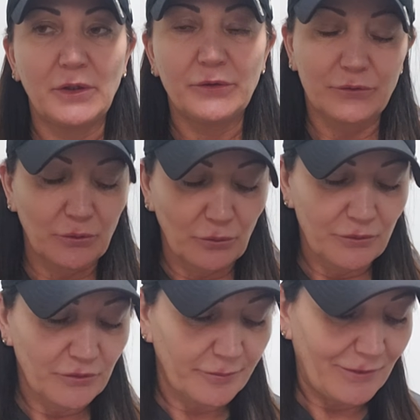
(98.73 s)
So
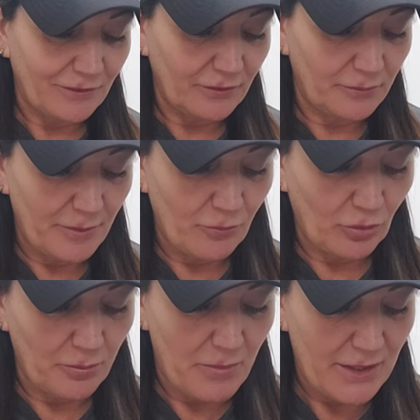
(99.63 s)
you spend a little bit
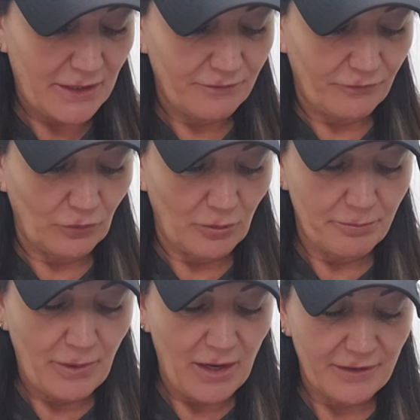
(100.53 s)
more money for a
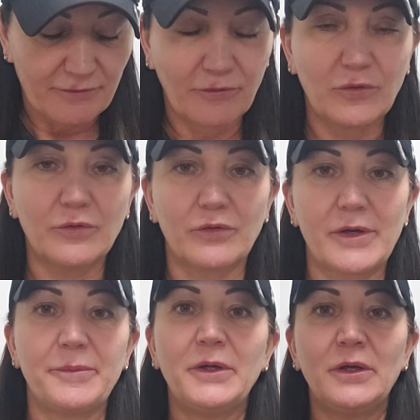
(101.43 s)
body of a full
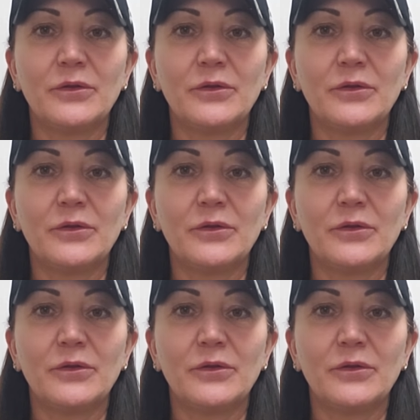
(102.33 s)
frame.